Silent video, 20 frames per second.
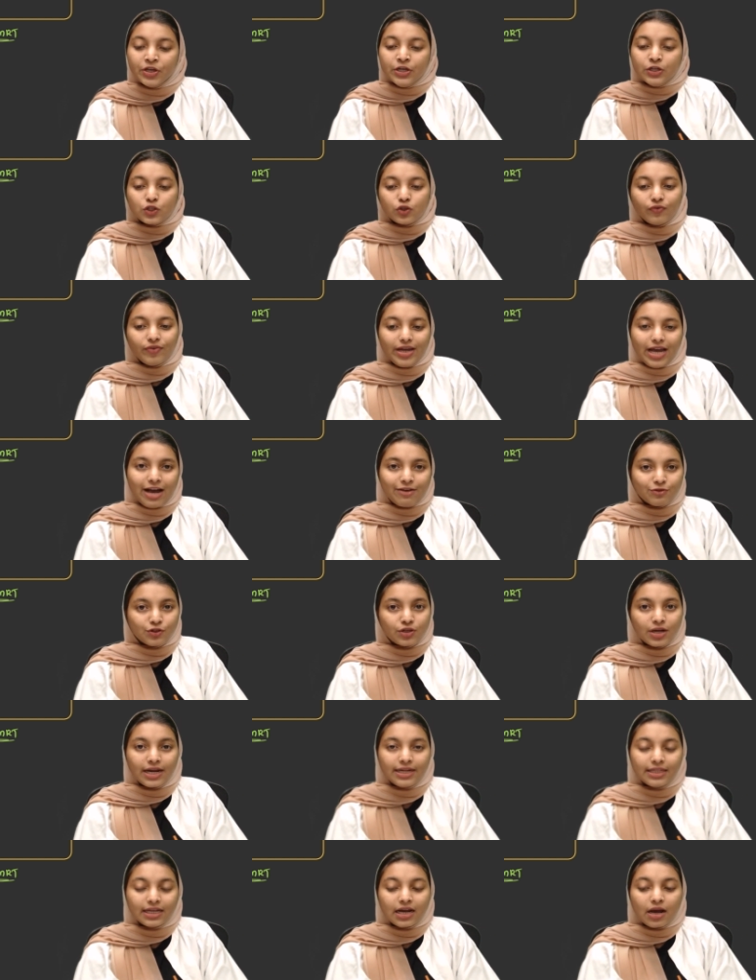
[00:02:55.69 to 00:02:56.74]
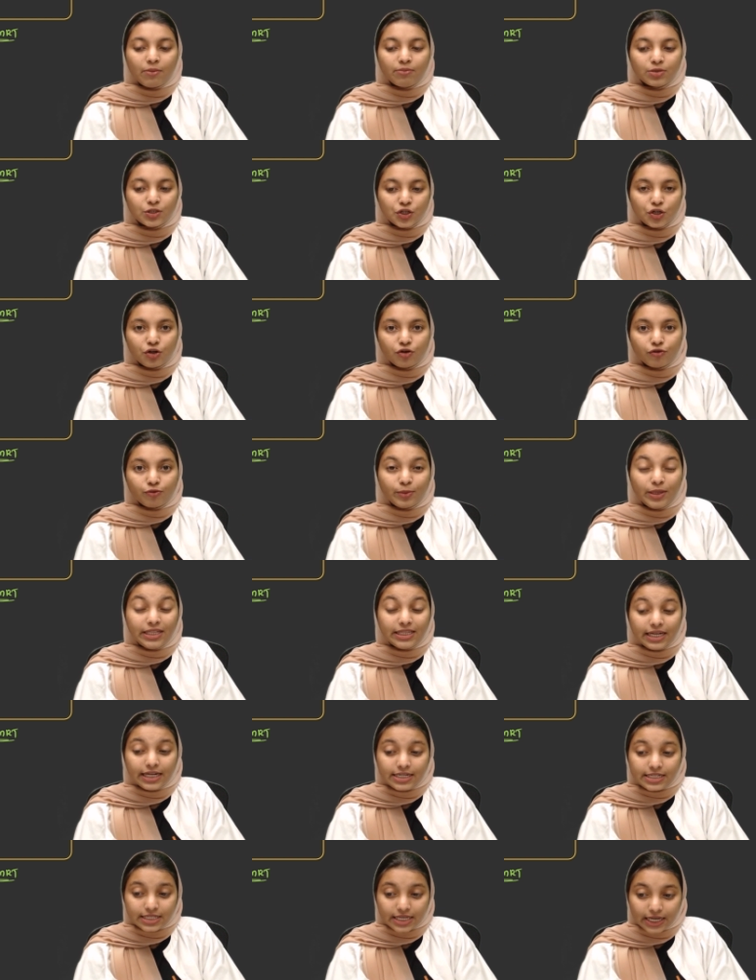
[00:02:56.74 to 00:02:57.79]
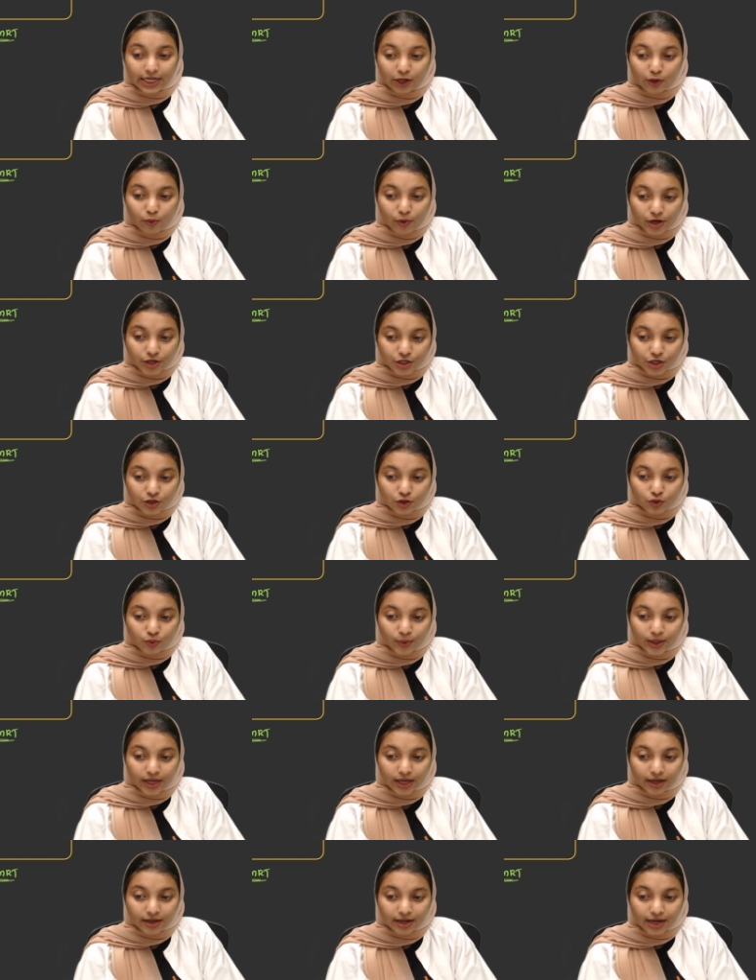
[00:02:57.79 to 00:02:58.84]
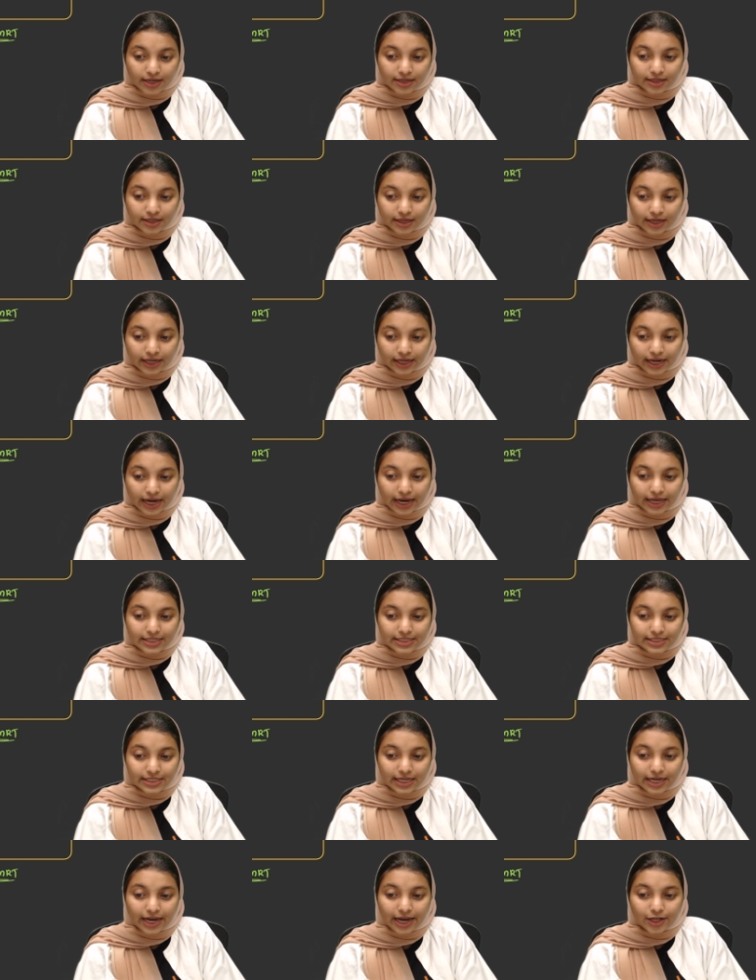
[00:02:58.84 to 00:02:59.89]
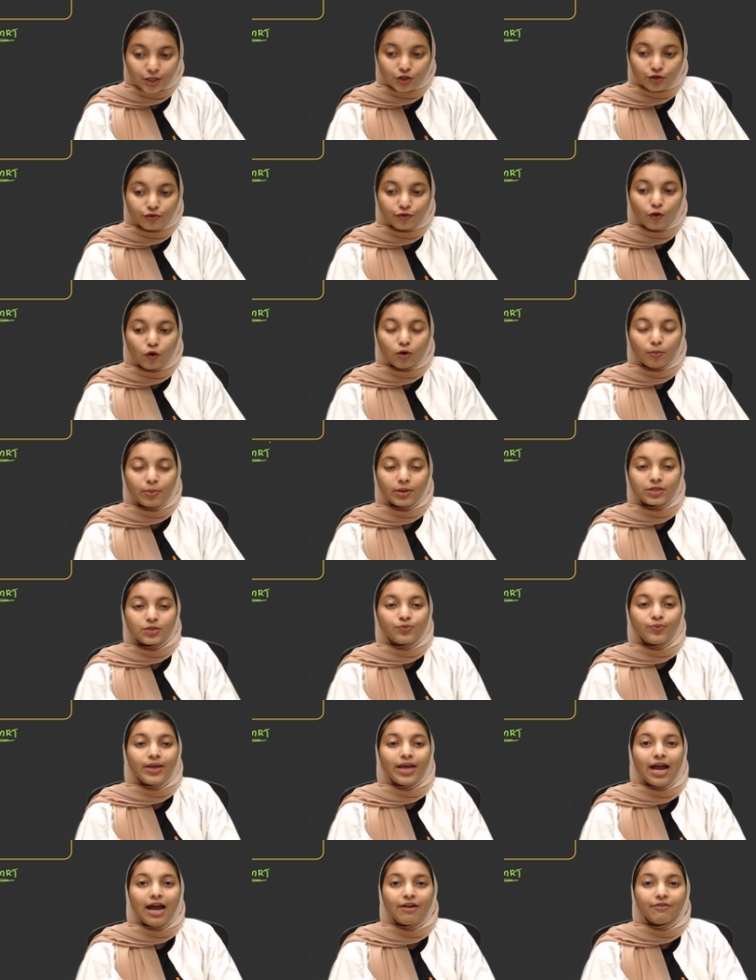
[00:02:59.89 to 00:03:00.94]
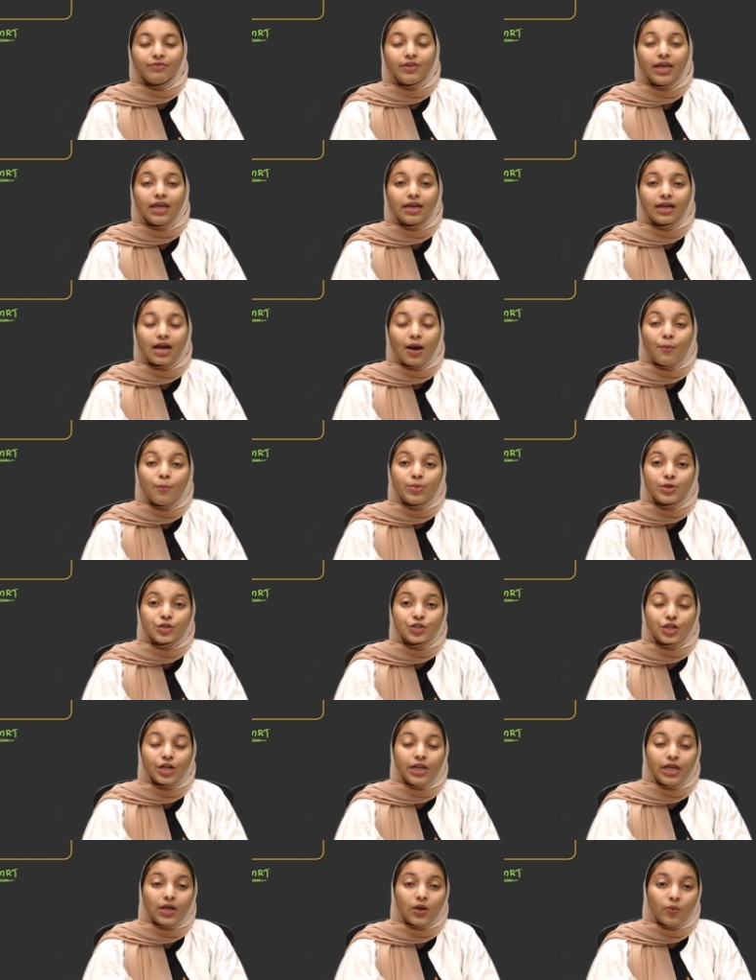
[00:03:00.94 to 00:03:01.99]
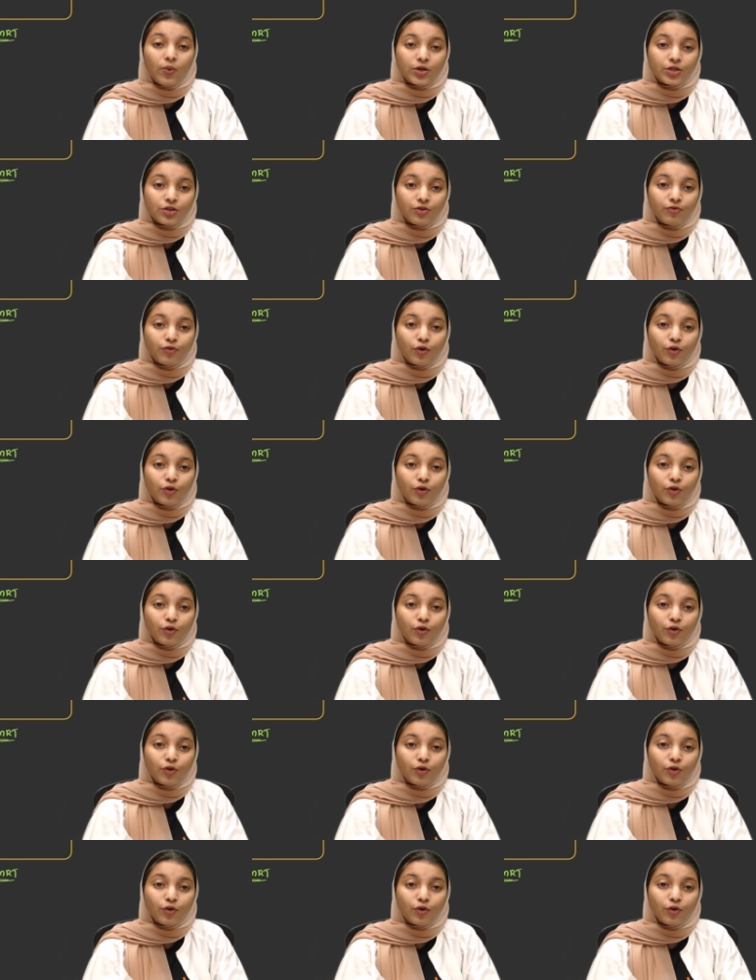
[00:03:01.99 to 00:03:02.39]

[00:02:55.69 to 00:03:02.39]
So we have to write the combustion of methane's equation. So we can write it like CH4 plus. We have the combustion equation